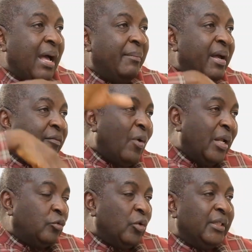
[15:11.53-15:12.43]
above
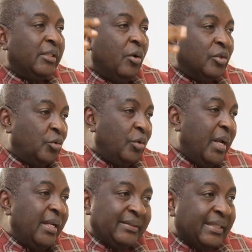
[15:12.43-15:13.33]
120 or so,
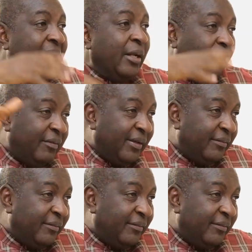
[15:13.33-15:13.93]
when he's tired of living.